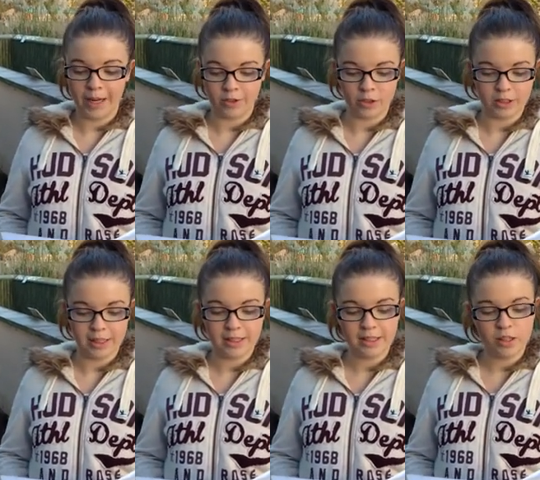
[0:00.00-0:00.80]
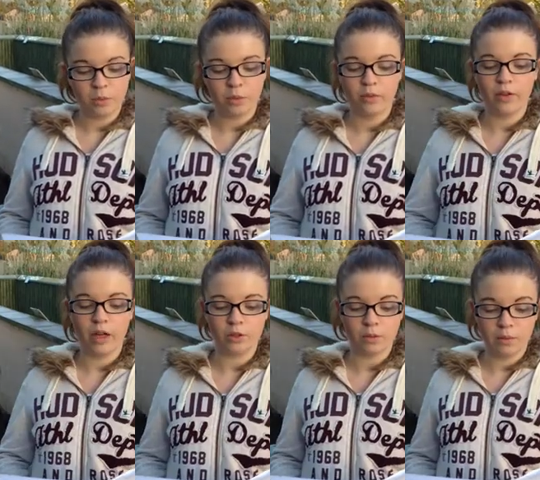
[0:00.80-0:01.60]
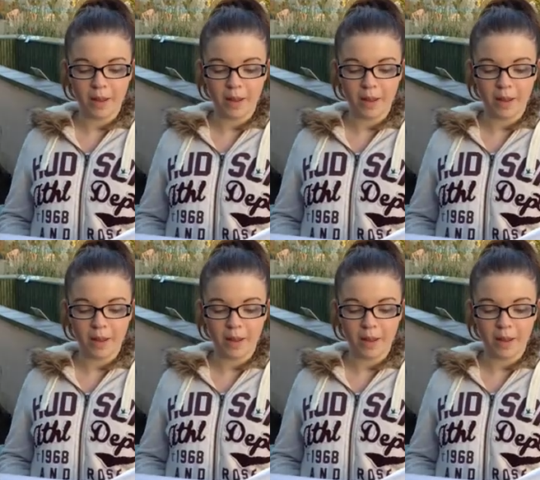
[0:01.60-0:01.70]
entrances is to provide